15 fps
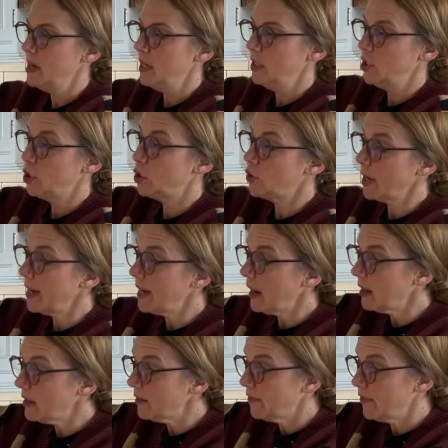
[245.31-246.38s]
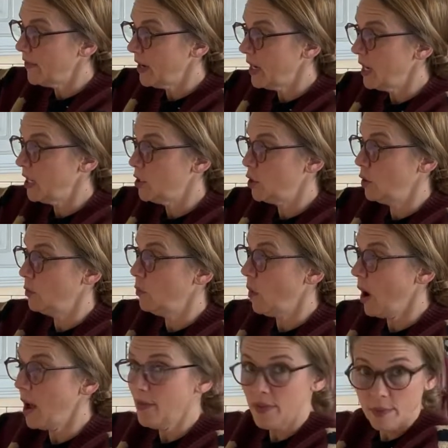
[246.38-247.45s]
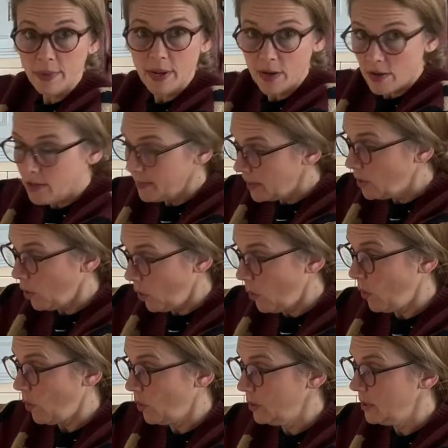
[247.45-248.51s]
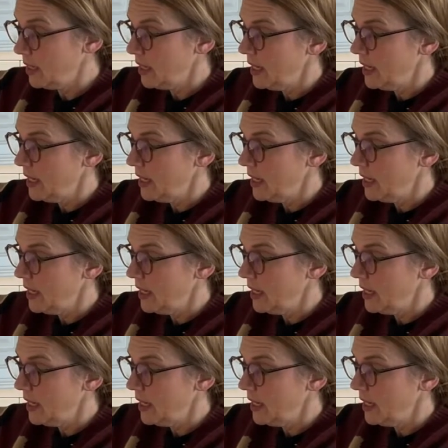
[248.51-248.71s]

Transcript: straight out of the fridge. You want the butter to be cold.